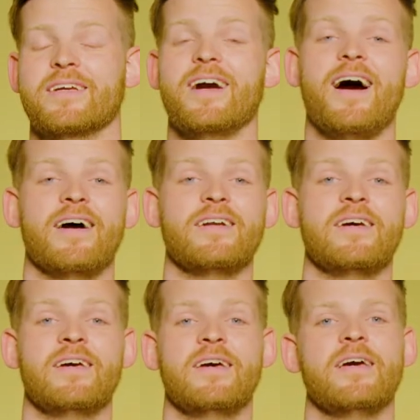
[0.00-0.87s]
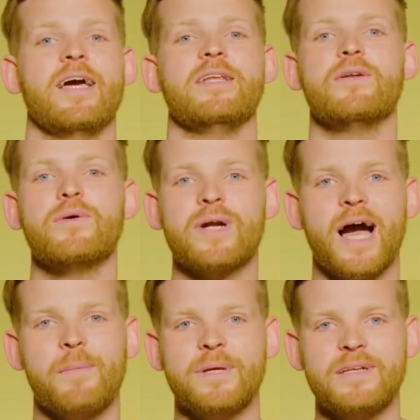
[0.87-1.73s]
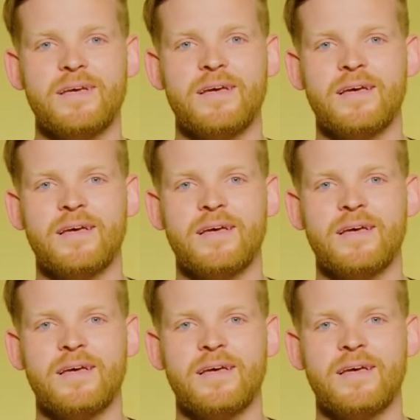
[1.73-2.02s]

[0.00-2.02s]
God. And you know what happened?